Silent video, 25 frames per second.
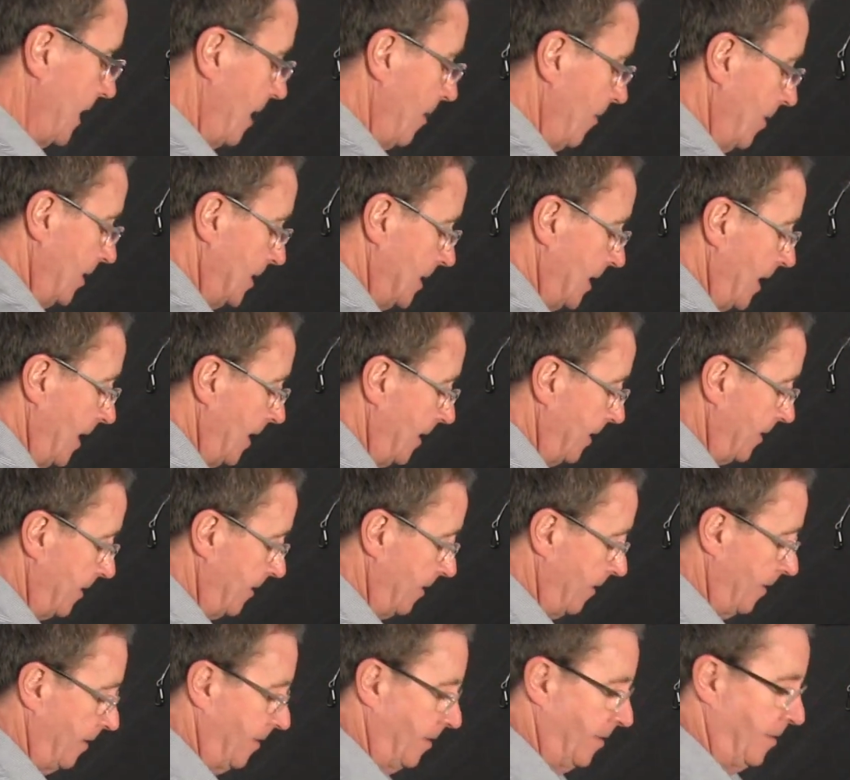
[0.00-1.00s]
this carries light
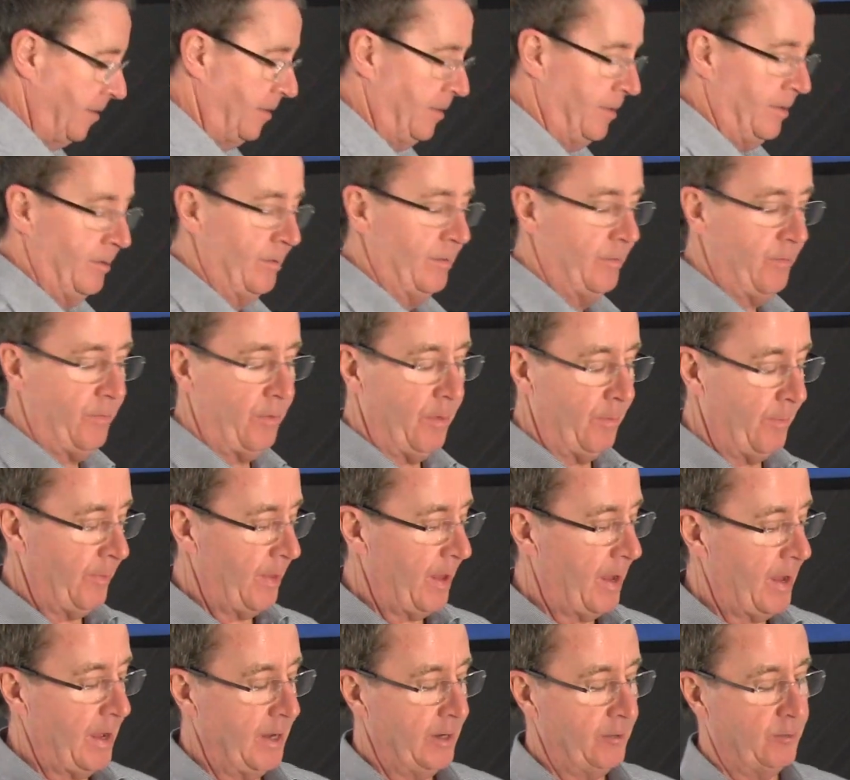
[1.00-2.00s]

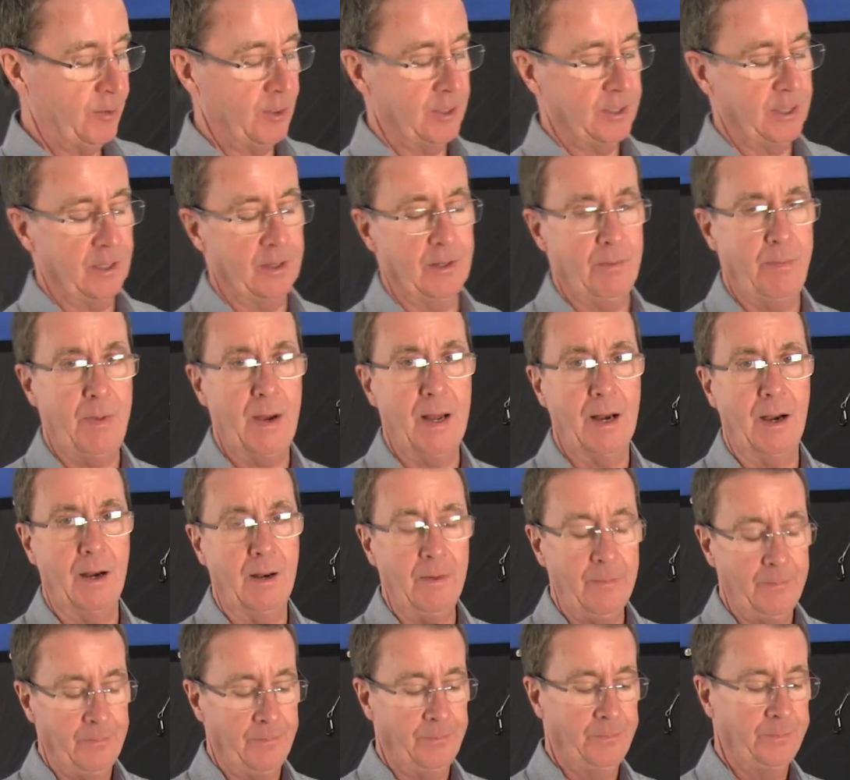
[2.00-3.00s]
from the Hydra to the
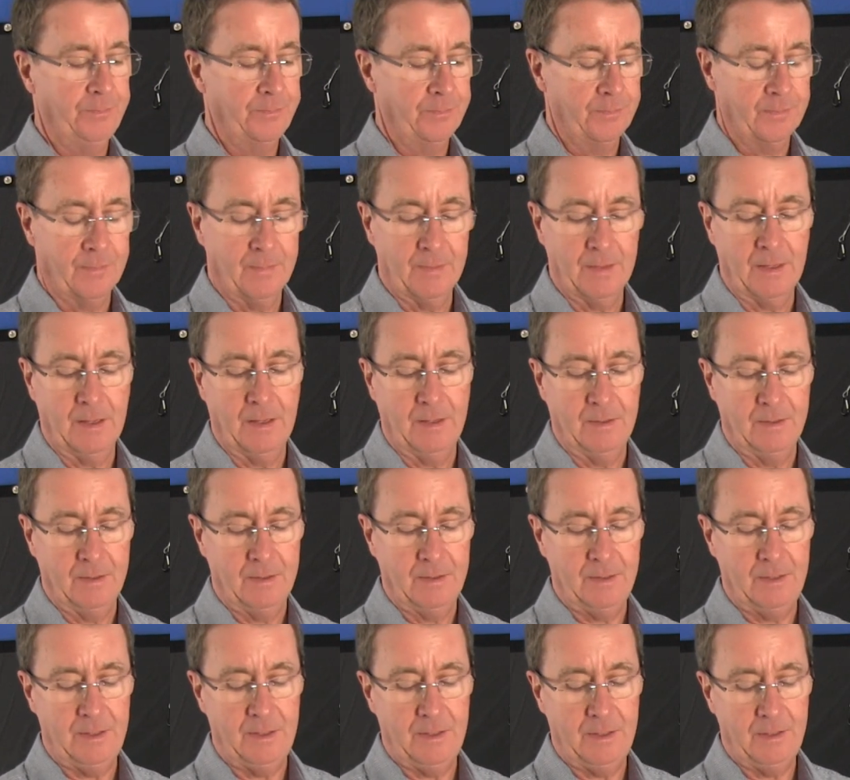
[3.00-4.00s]
panel.
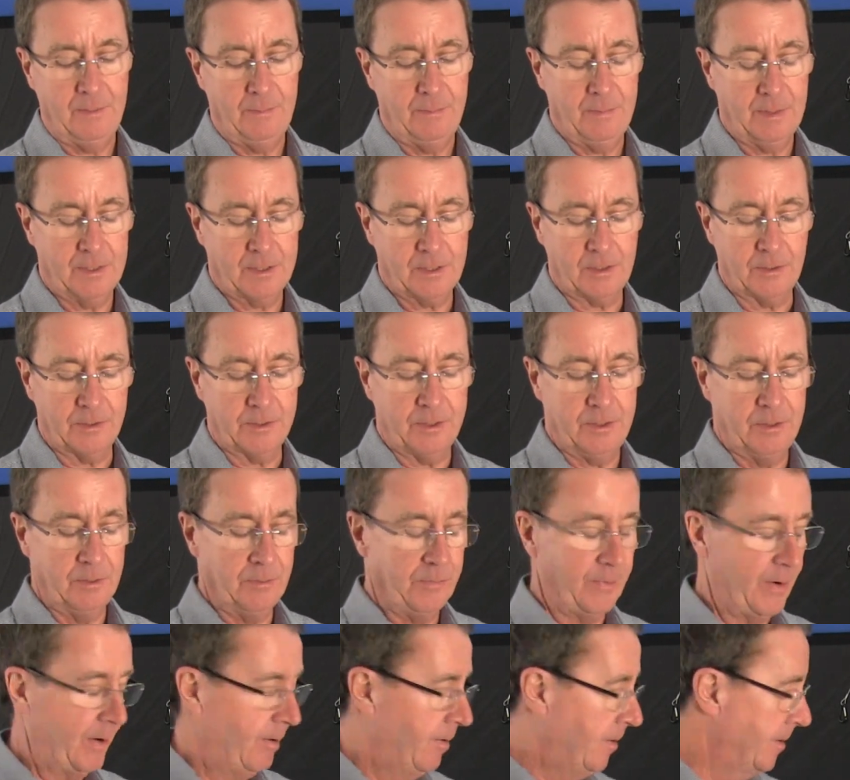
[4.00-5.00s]
It's got
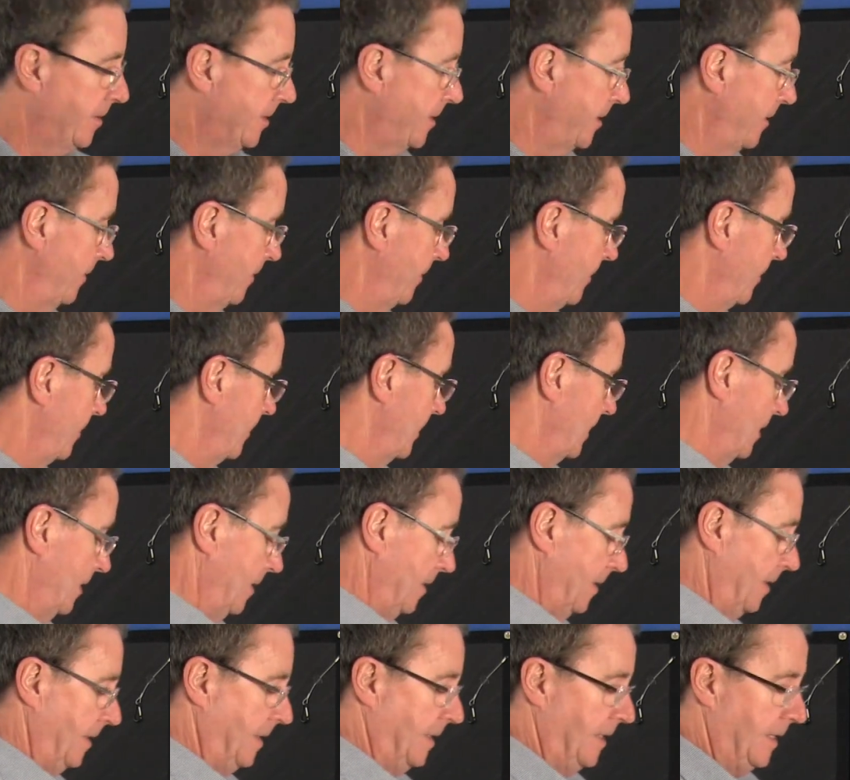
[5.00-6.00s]
2 ferrules,
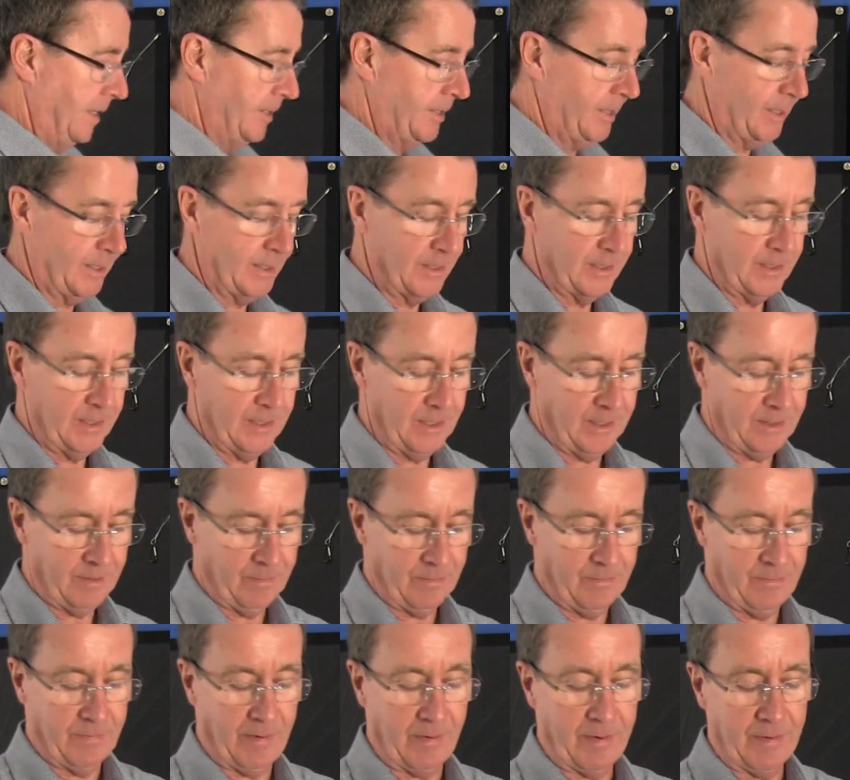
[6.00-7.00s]
as you can see,
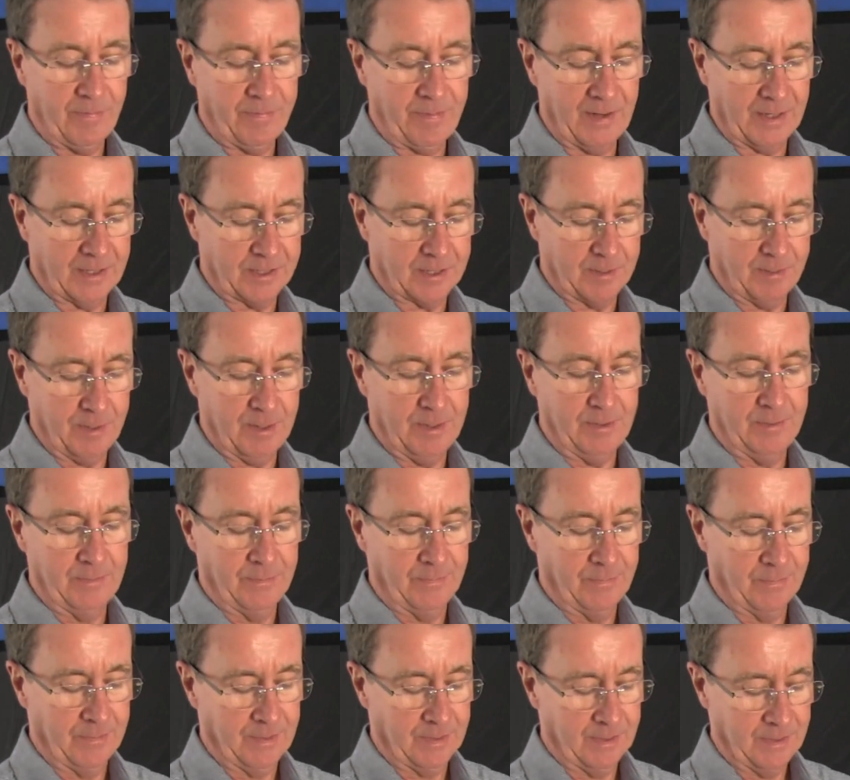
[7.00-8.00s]
very
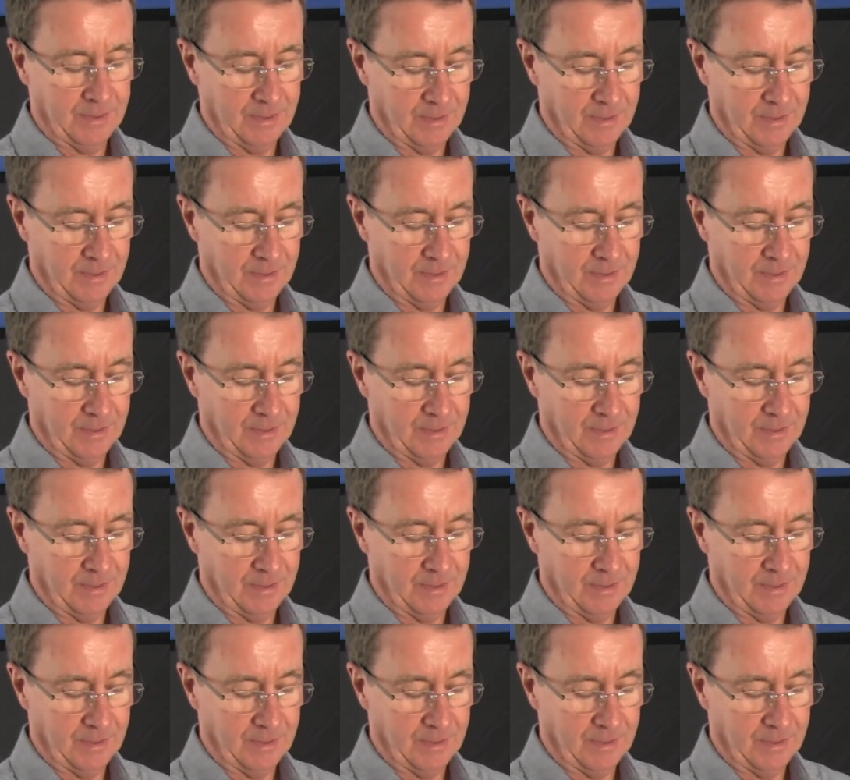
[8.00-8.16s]
flexible.